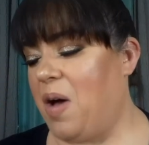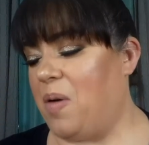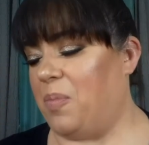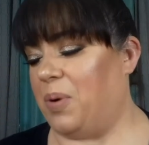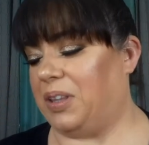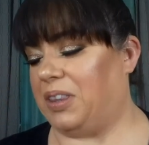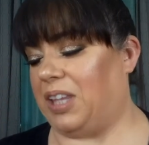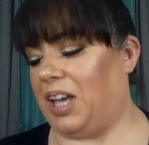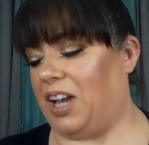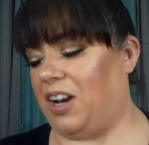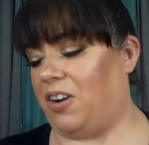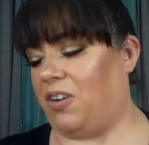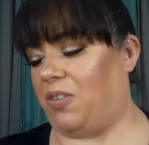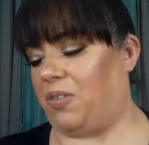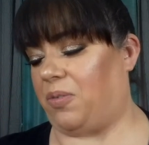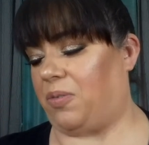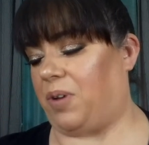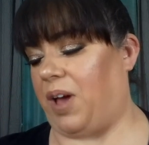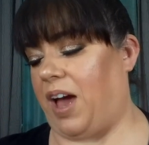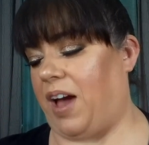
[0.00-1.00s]
But they
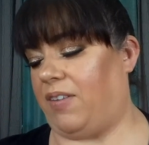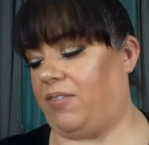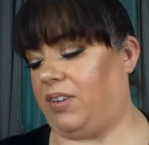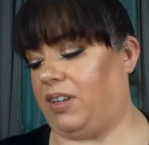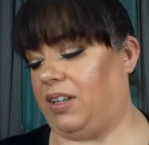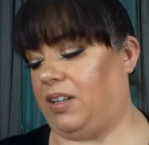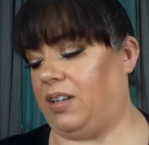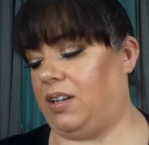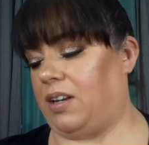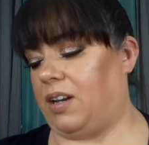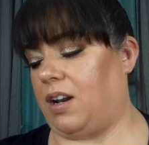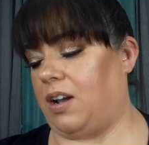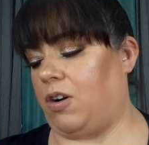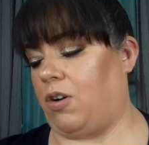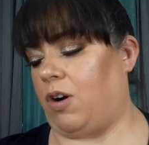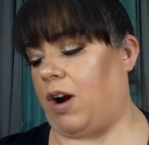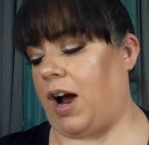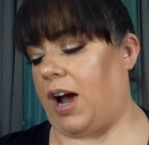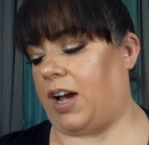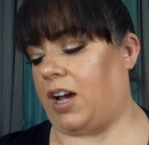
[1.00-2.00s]
don't have it.
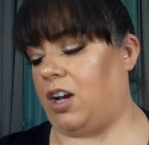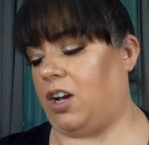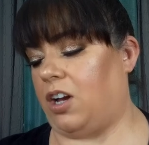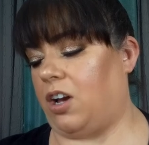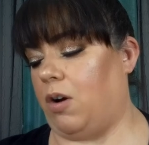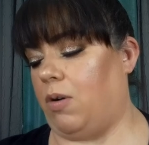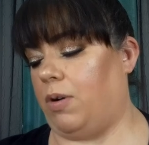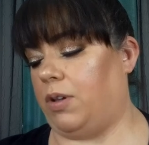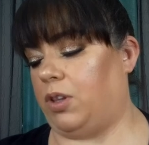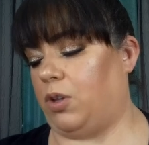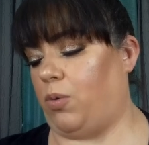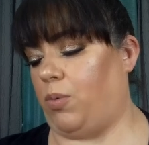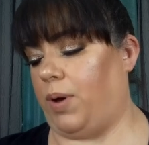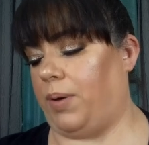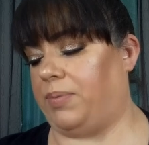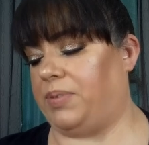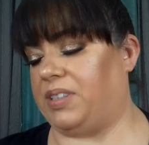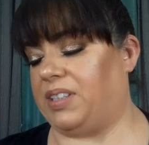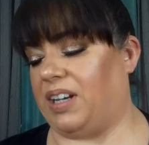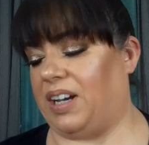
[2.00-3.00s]
Or I could go on the
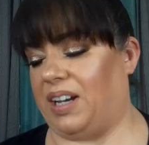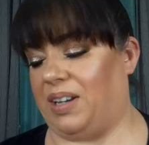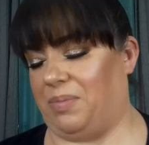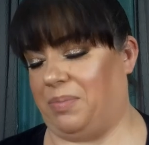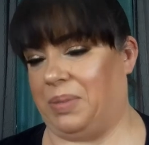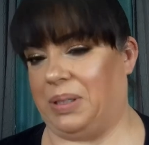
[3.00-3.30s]
website,